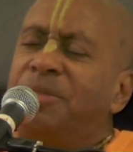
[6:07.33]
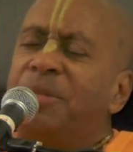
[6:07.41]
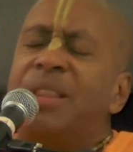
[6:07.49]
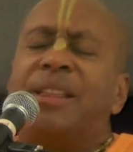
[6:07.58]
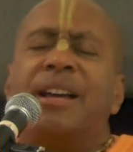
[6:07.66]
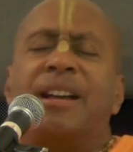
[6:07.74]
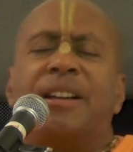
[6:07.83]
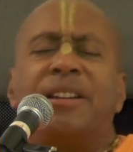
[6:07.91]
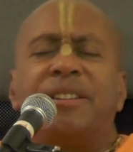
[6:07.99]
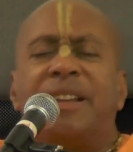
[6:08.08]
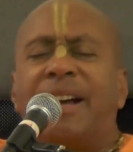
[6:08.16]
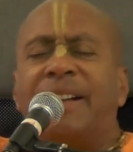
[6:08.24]
We think
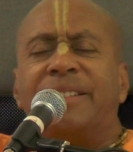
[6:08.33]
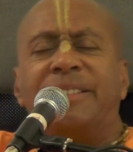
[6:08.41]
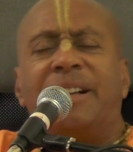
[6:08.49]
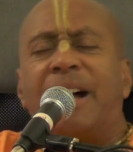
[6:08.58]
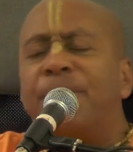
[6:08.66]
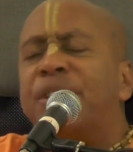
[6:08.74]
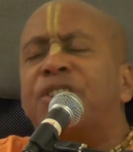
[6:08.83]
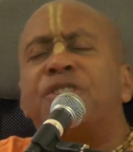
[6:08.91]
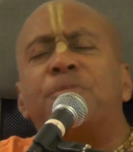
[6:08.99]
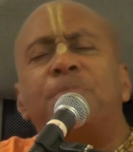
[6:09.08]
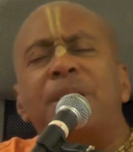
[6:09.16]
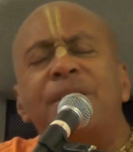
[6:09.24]
that I've
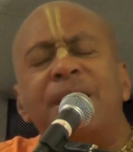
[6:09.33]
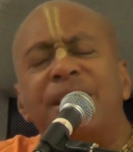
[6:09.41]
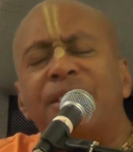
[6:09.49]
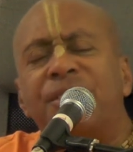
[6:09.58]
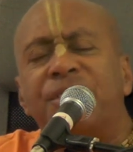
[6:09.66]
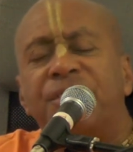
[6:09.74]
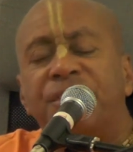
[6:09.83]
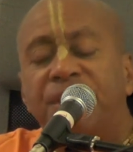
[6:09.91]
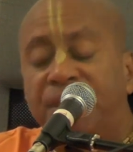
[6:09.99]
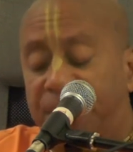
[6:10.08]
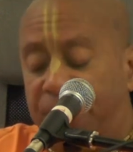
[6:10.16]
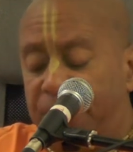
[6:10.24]
experienced
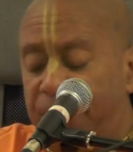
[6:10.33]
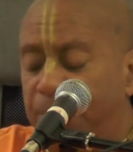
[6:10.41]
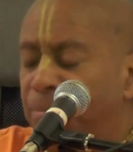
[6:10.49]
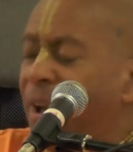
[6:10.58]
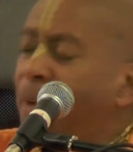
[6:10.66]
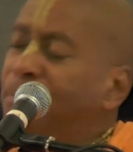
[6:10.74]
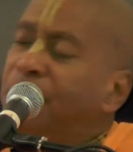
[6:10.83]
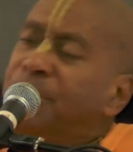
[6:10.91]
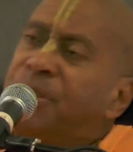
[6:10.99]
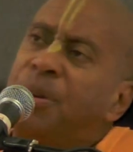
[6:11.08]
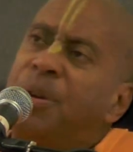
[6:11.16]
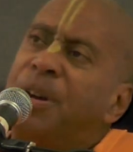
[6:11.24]

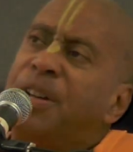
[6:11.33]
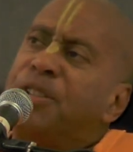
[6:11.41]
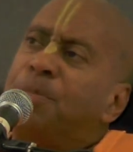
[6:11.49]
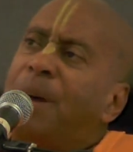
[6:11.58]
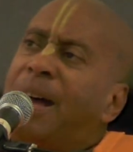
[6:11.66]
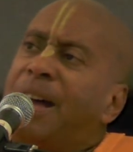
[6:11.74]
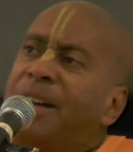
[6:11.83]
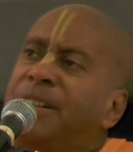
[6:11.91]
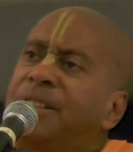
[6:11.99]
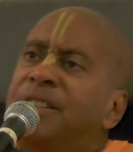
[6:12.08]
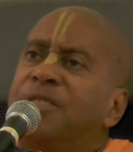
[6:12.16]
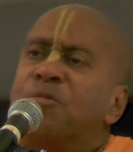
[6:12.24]
problems caused by
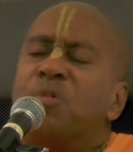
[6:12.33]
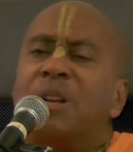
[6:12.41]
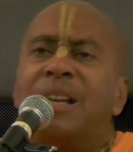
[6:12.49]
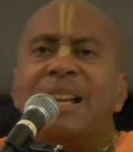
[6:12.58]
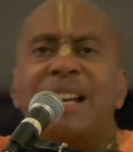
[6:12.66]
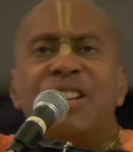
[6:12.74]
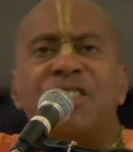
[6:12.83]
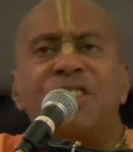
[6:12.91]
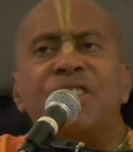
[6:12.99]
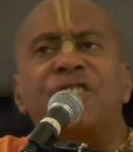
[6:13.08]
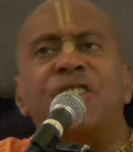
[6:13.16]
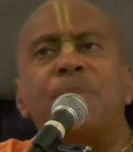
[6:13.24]

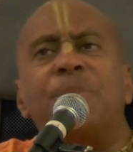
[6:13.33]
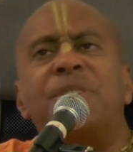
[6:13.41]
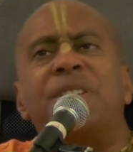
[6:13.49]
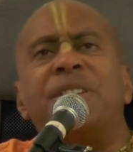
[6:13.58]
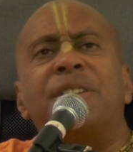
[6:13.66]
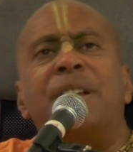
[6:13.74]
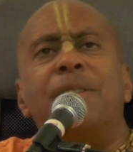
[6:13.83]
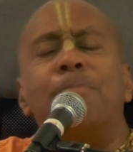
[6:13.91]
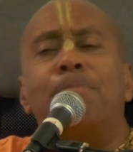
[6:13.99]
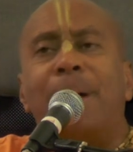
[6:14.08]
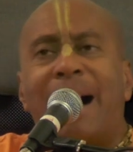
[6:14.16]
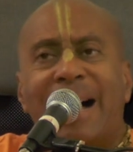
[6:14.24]
relationships
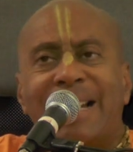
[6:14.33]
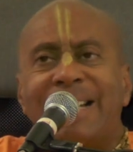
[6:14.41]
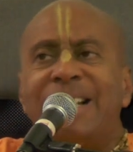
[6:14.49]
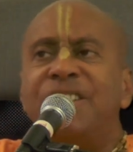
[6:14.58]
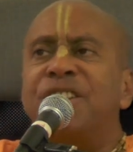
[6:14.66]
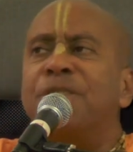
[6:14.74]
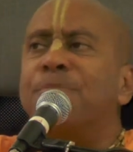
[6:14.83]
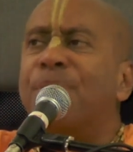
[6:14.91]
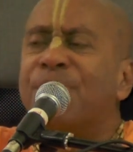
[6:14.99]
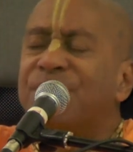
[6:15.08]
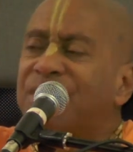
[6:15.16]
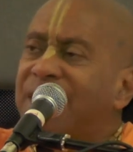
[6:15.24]
and bodies and
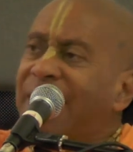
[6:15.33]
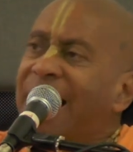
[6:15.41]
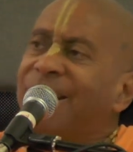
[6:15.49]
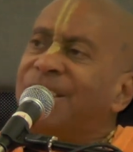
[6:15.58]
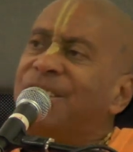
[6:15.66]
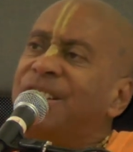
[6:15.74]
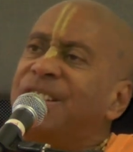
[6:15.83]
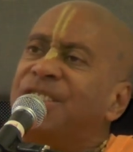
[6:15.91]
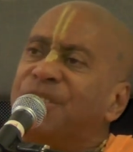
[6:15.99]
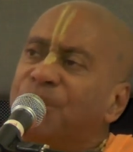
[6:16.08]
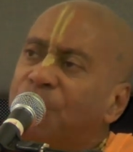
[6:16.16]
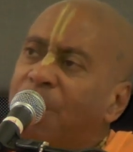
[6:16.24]

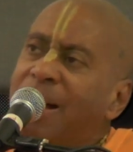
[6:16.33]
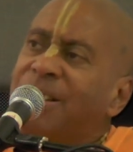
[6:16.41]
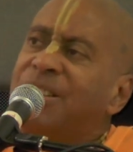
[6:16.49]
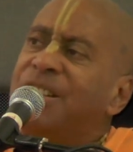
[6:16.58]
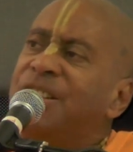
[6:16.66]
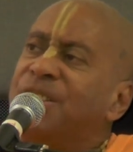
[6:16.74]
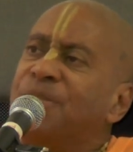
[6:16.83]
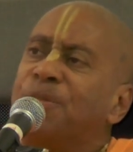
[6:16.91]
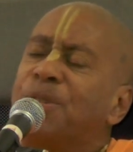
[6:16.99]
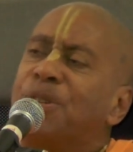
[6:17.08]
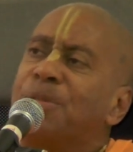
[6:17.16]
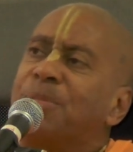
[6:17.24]
personalities and qualities and
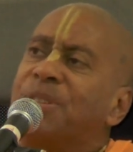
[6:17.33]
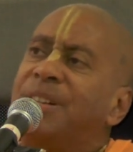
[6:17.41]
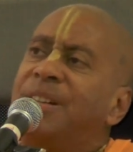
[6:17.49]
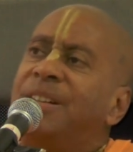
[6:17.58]
forms.